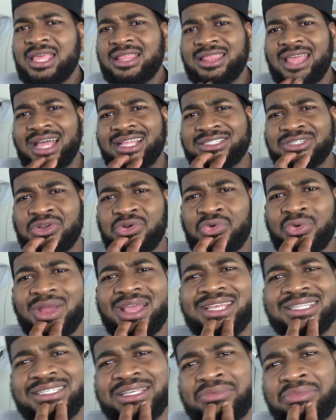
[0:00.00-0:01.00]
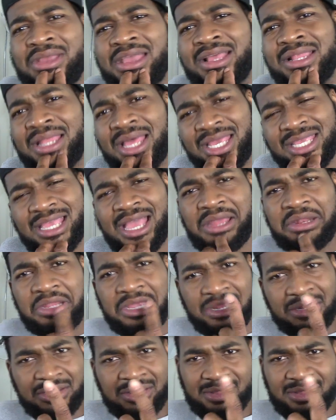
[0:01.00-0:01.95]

That's crazy, man. Like, y'all need